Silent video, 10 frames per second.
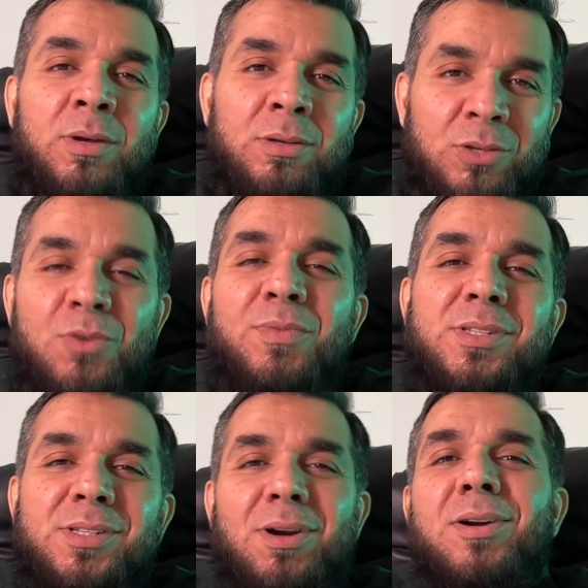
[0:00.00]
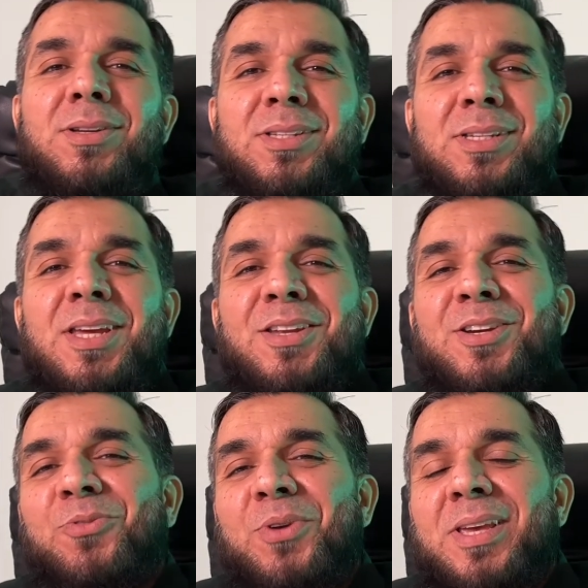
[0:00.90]
you will start to see an
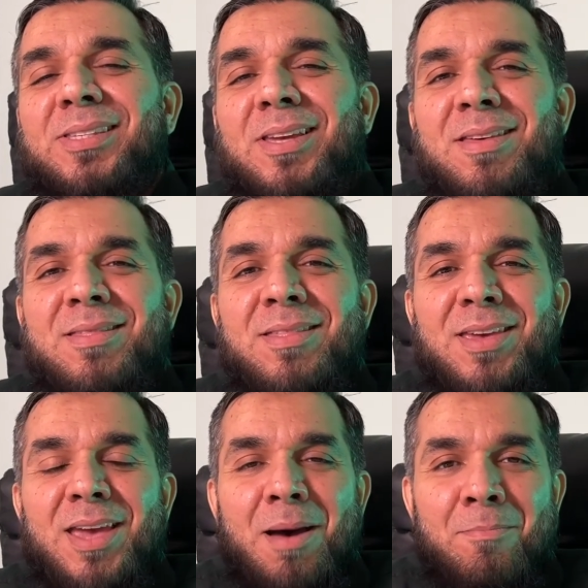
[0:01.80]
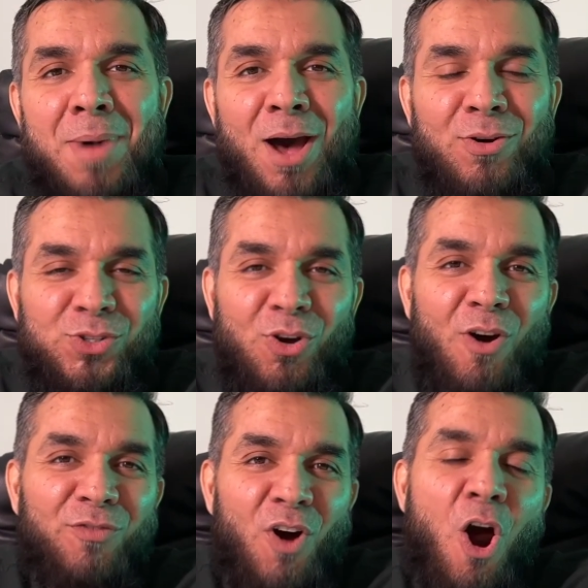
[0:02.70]
increase in the amount
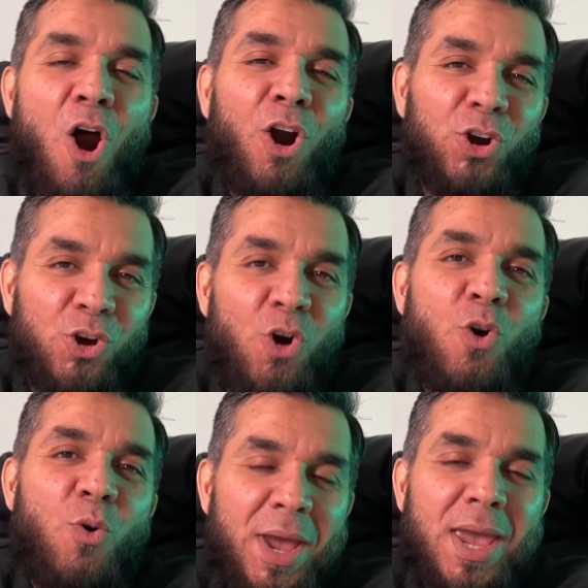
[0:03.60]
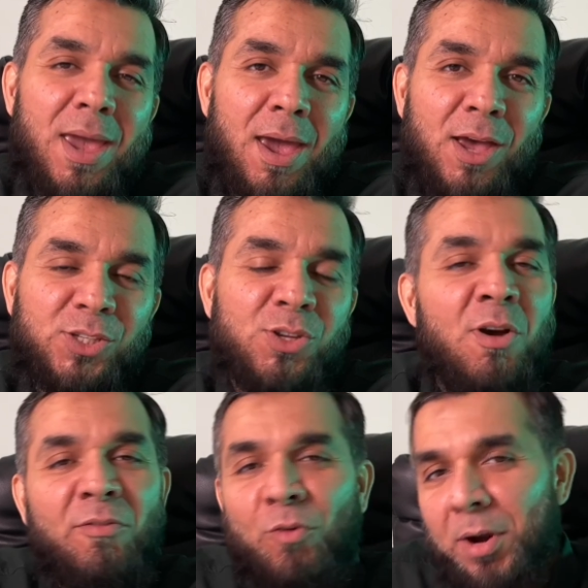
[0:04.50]
of ROAS
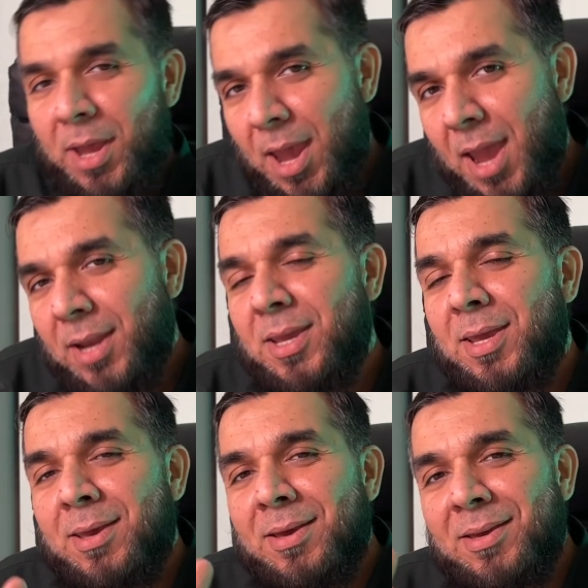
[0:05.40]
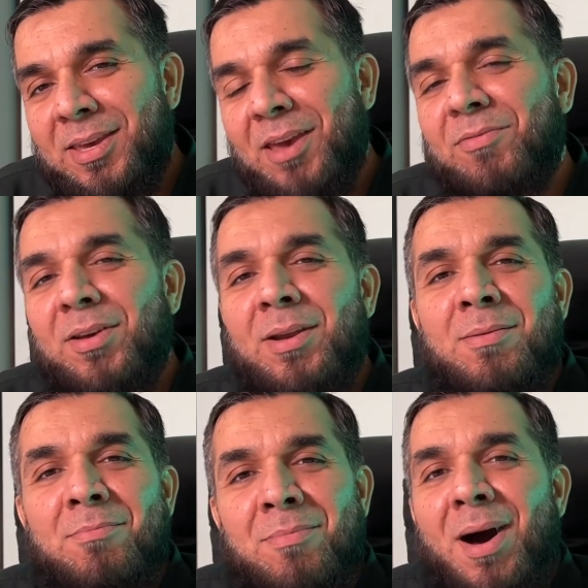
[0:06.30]
for any
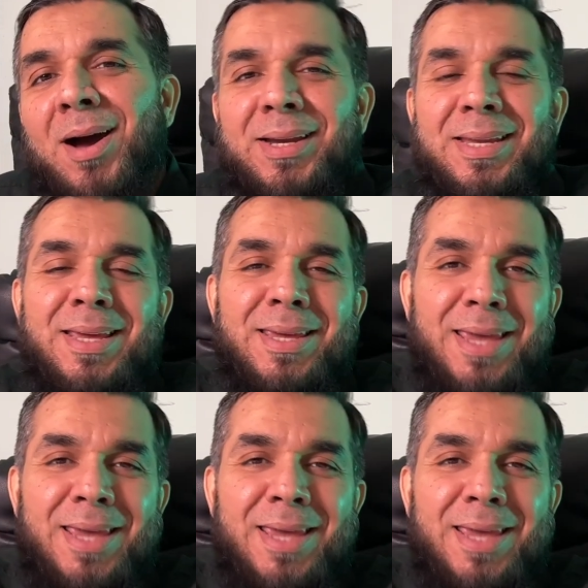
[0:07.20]
given marketing